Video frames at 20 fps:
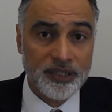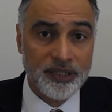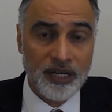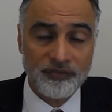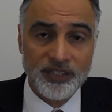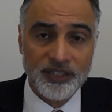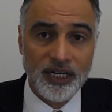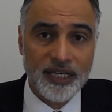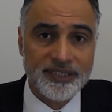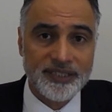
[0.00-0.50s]

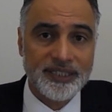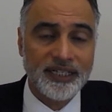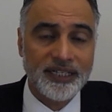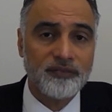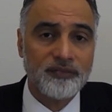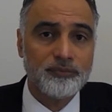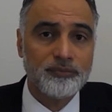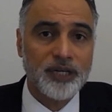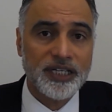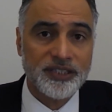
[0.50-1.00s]
nevertheless the
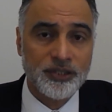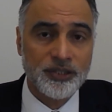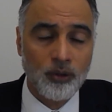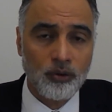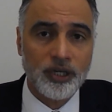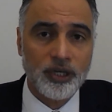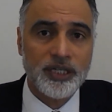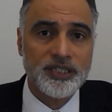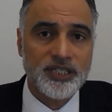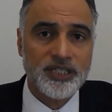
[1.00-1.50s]
government is
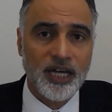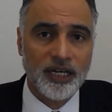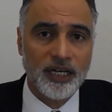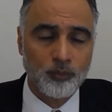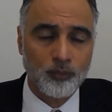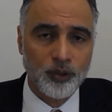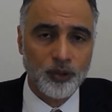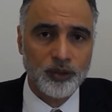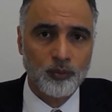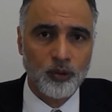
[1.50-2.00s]
not
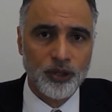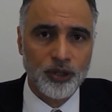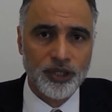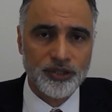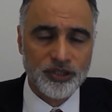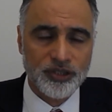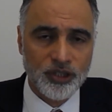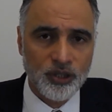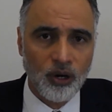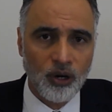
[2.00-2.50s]
content with what
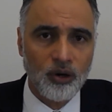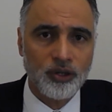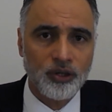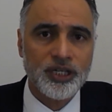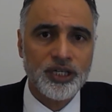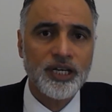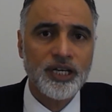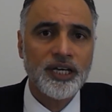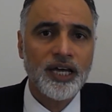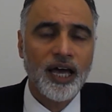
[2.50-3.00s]
it's
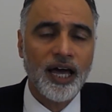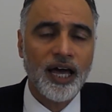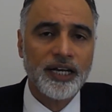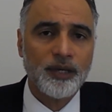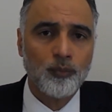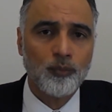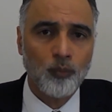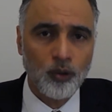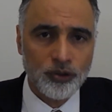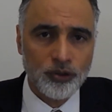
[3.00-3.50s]
got, and
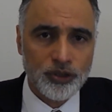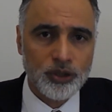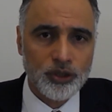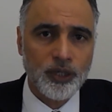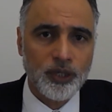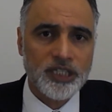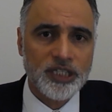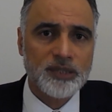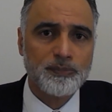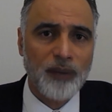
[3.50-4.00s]
it wants to
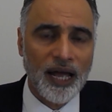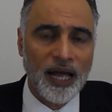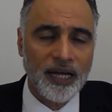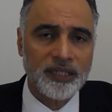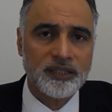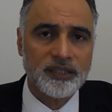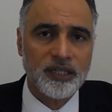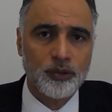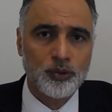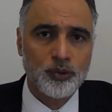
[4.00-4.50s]

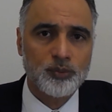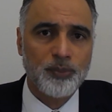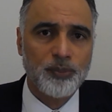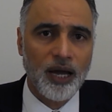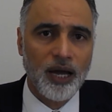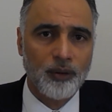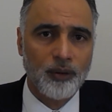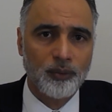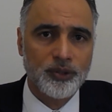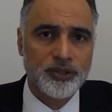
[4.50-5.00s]
expand those
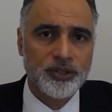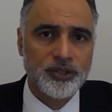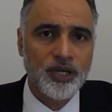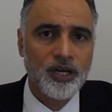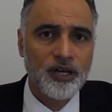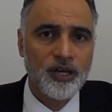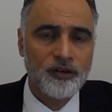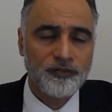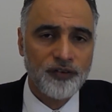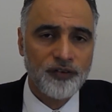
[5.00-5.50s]
powers
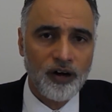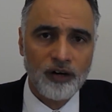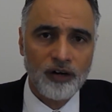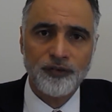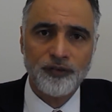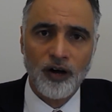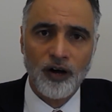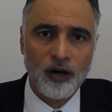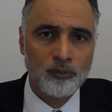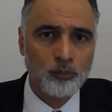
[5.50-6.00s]

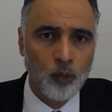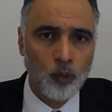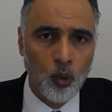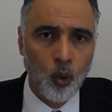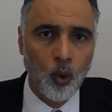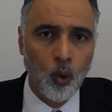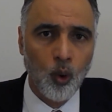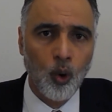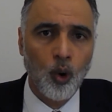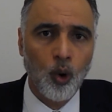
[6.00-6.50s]
far
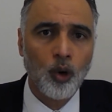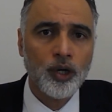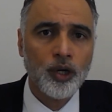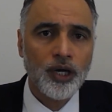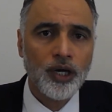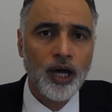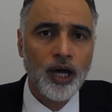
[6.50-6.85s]
more.